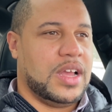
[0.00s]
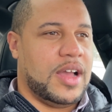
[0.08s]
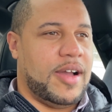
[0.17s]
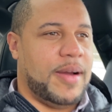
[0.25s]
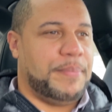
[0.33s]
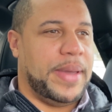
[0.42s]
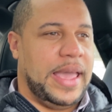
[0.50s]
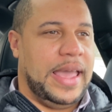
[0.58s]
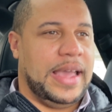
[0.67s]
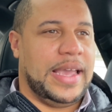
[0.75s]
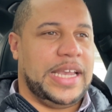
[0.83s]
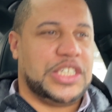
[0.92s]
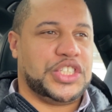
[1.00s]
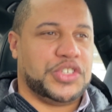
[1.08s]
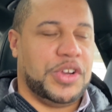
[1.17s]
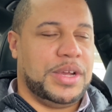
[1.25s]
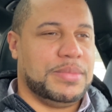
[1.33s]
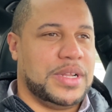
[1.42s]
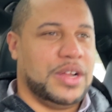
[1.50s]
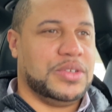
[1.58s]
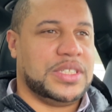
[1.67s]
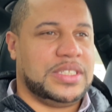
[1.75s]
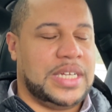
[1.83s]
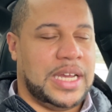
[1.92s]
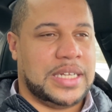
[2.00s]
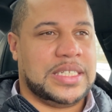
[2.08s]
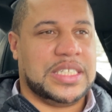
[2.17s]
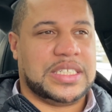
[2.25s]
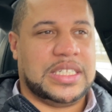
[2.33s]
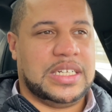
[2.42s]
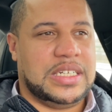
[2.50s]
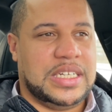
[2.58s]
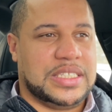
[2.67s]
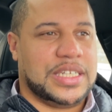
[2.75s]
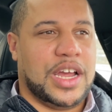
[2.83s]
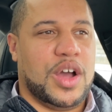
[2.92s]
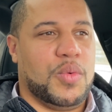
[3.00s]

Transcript: are paying extreme close attention to detail.